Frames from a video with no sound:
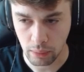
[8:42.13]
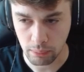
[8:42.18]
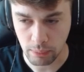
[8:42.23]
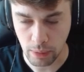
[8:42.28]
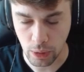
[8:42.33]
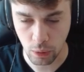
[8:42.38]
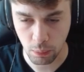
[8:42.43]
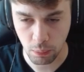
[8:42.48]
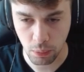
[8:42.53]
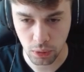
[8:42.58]

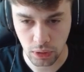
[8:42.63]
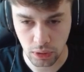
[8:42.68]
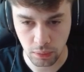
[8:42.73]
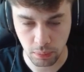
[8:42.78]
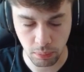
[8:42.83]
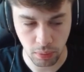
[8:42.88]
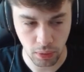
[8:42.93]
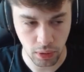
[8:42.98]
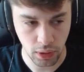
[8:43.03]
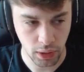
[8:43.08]
my
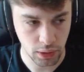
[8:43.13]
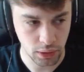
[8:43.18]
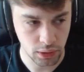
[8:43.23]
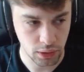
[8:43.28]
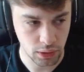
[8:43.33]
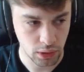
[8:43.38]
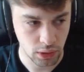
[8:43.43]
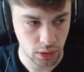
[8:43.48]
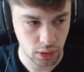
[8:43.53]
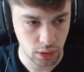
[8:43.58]
opponent
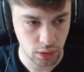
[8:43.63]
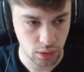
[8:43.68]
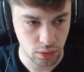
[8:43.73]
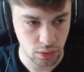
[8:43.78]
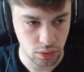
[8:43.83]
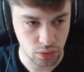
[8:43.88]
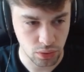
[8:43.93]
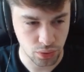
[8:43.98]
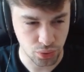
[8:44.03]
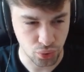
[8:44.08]
played
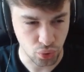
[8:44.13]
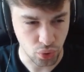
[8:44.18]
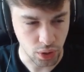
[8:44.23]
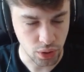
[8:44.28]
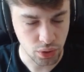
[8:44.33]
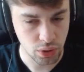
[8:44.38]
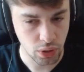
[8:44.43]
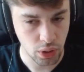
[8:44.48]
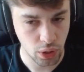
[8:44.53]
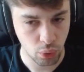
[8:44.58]

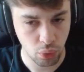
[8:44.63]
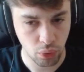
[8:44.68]
strangely